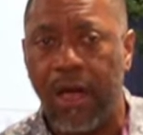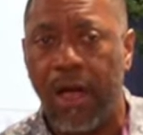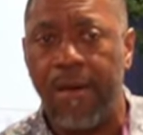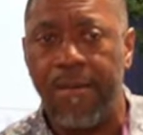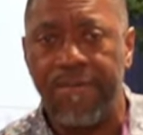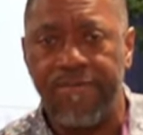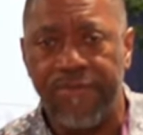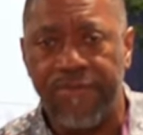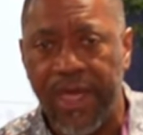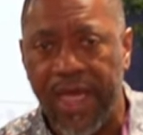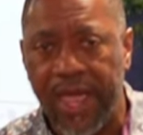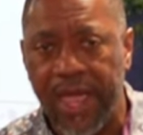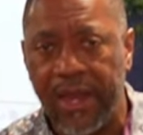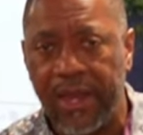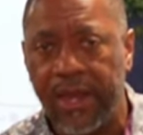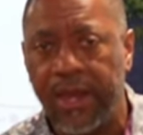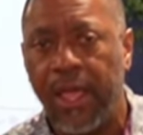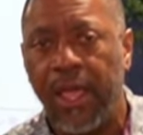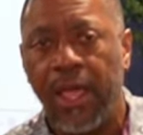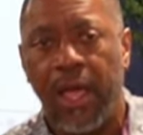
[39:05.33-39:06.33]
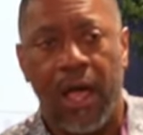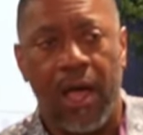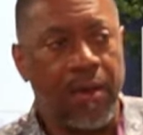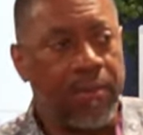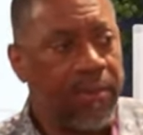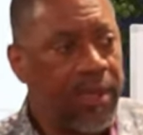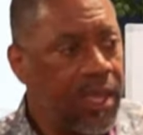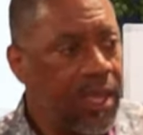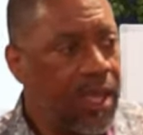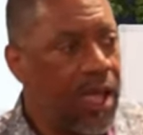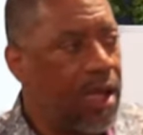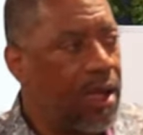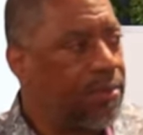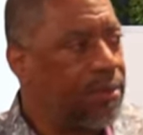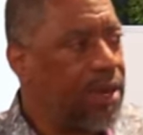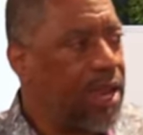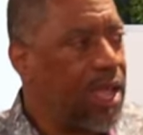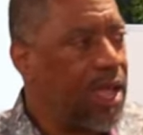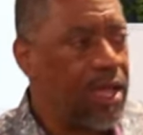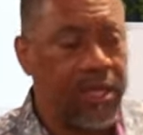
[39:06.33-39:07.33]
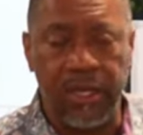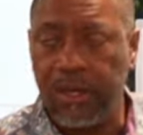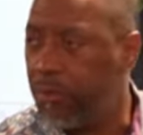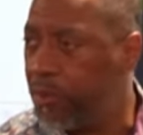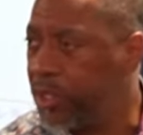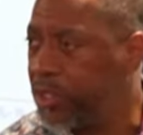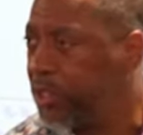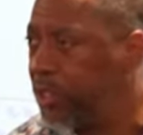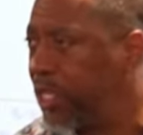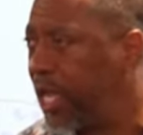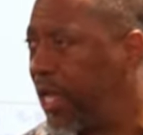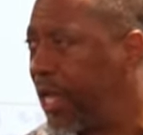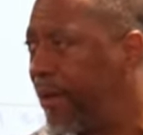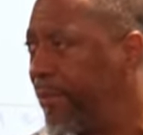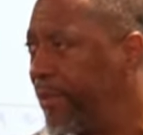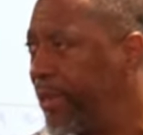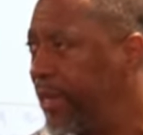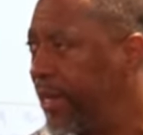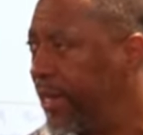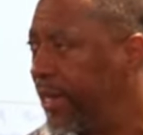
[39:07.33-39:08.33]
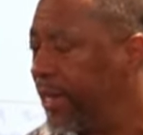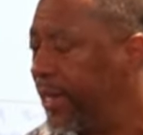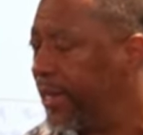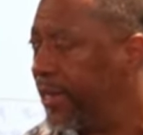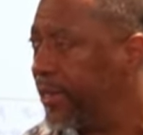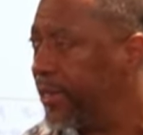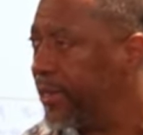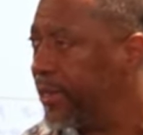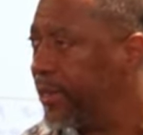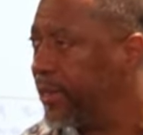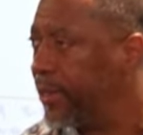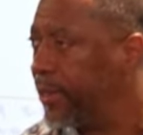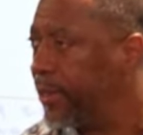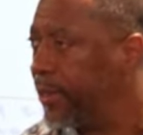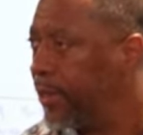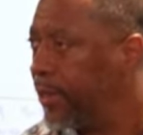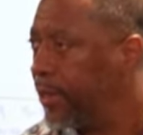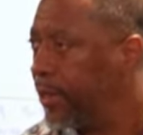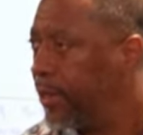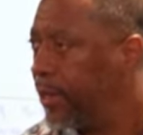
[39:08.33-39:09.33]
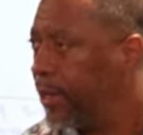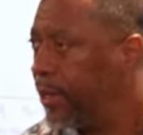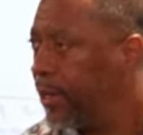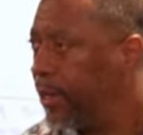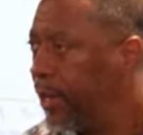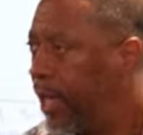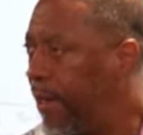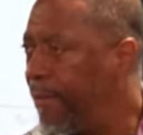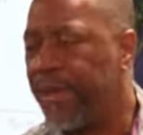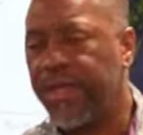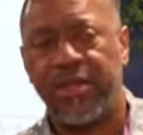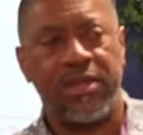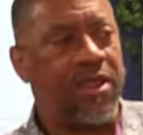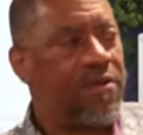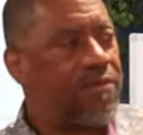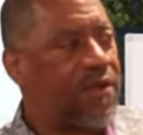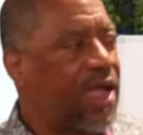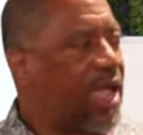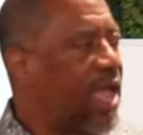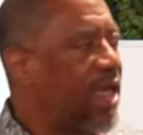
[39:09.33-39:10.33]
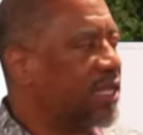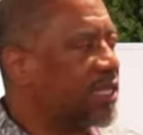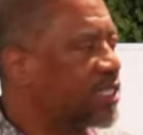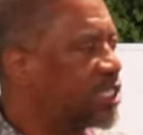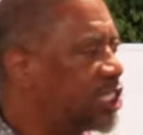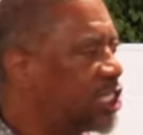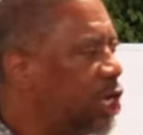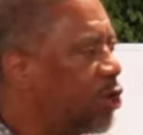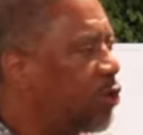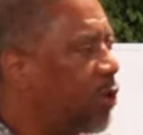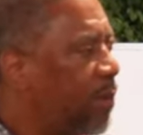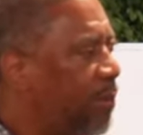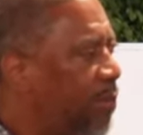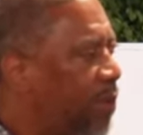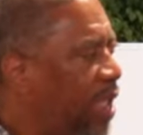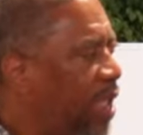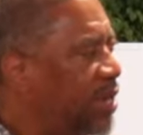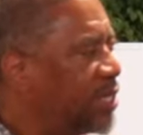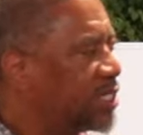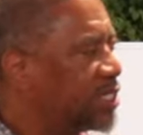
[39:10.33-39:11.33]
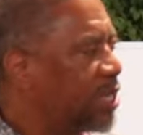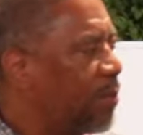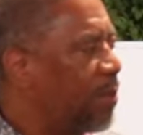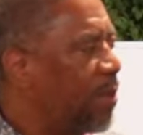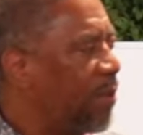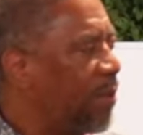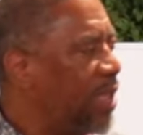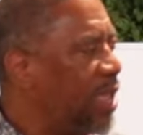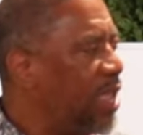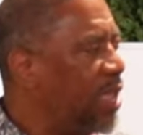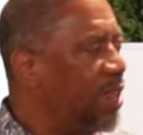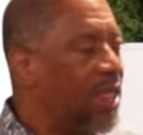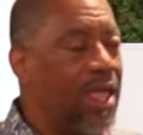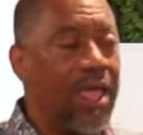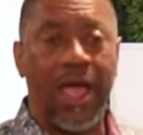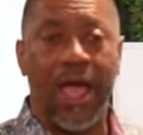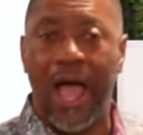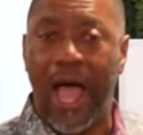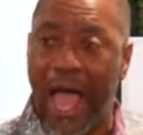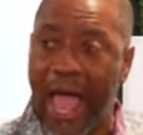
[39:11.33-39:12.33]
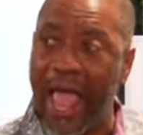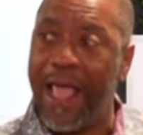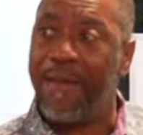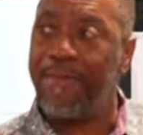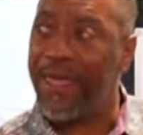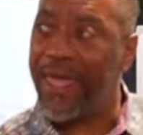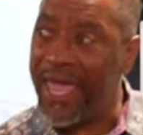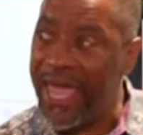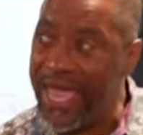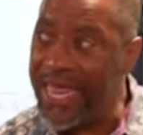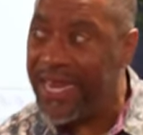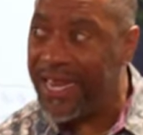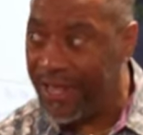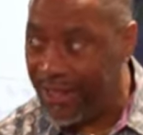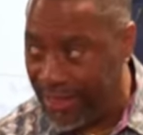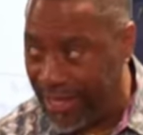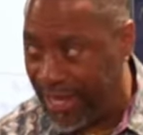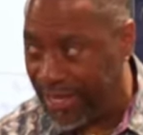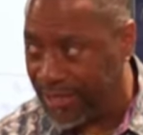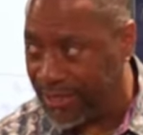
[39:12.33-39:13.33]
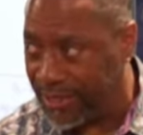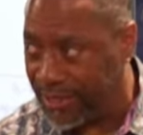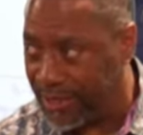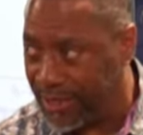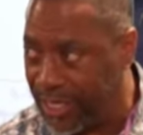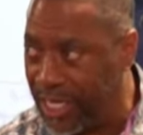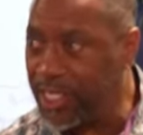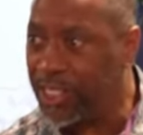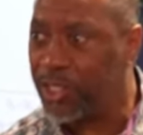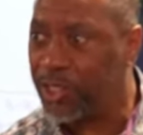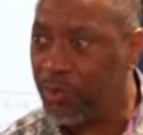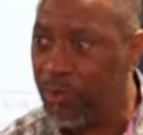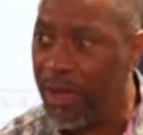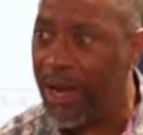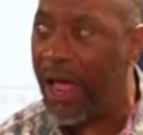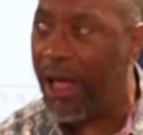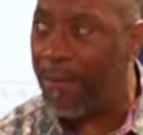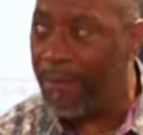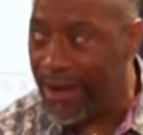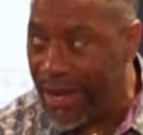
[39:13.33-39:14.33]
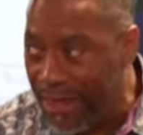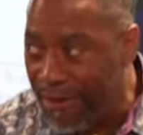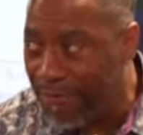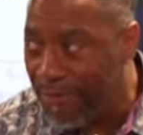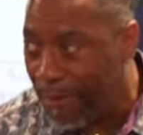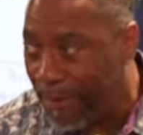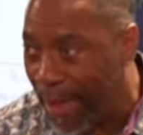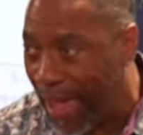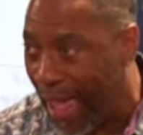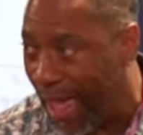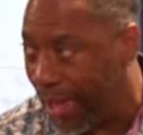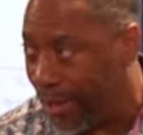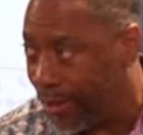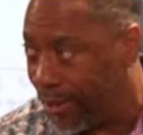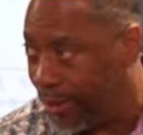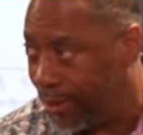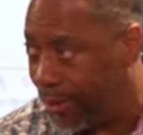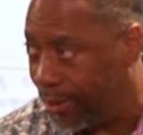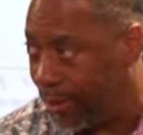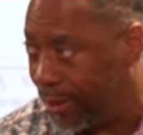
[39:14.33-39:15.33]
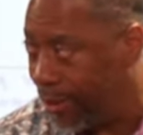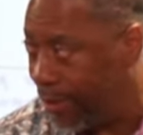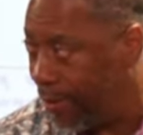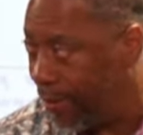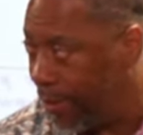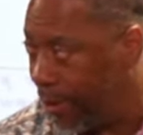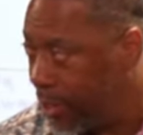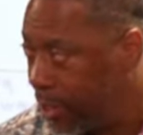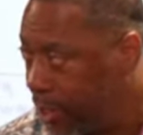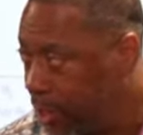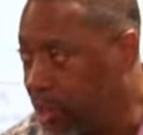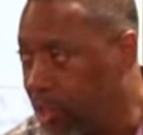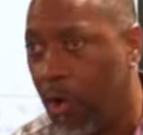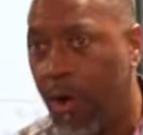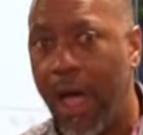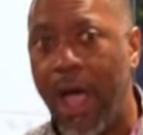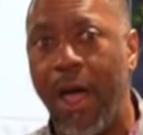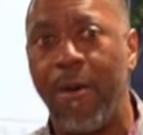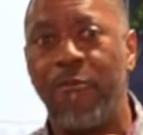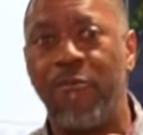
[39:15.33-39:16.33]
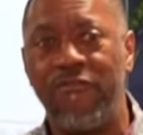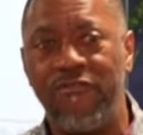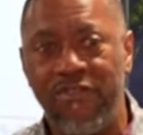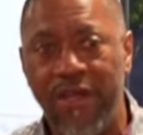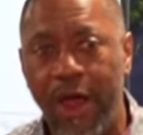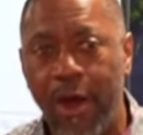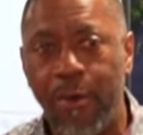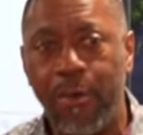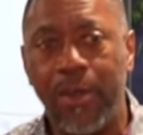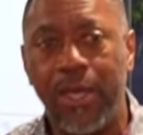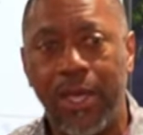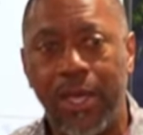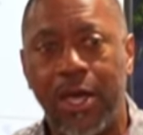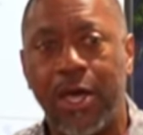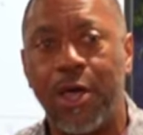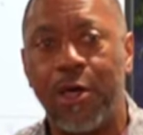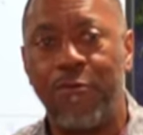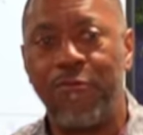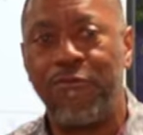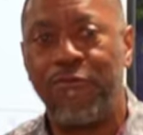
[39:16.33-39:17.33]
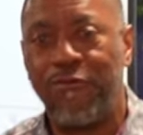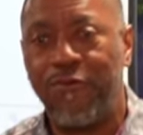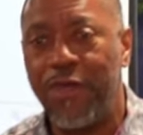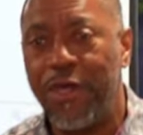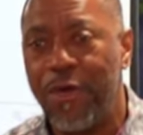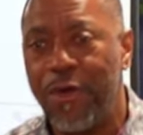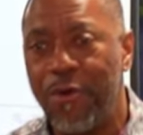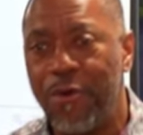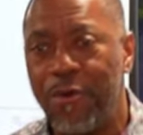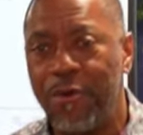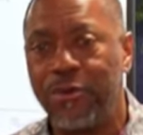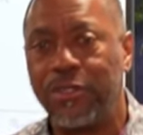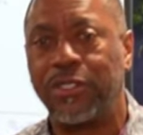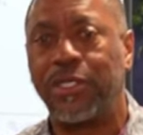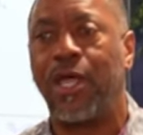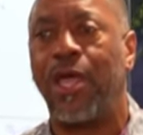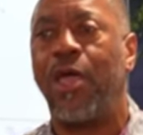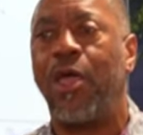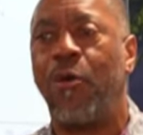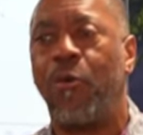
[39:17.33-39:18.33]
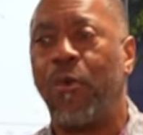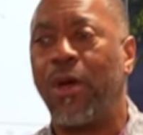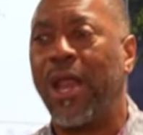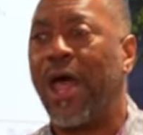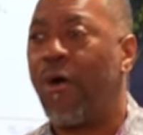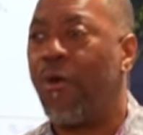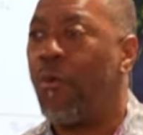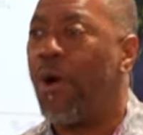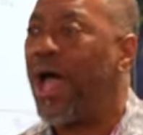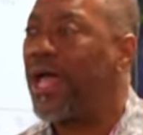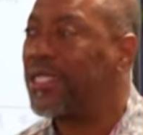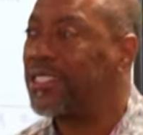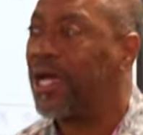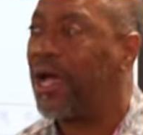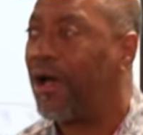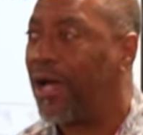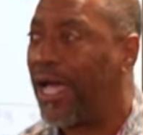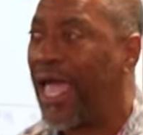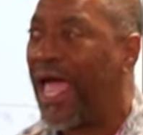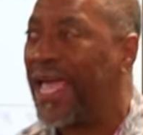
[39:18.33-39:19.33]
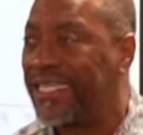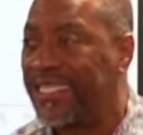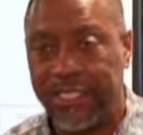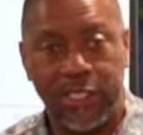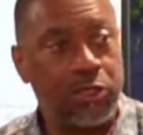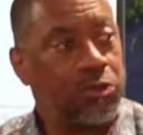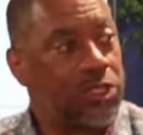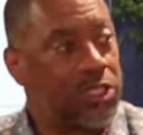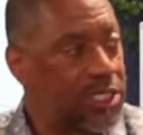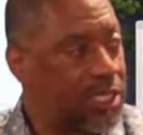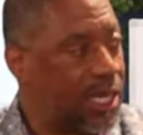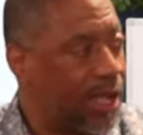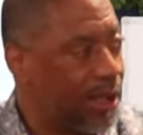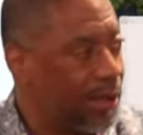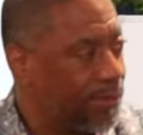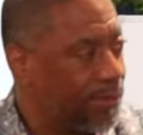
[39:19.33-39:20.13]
I'm faint. I'm here. I'm there. What you think I be looking at? It'd be different. I got a secret plate of something I'm eating. I am eating this. This is what I'm living by. So I'm very confused when I watch y'all guys do stuff.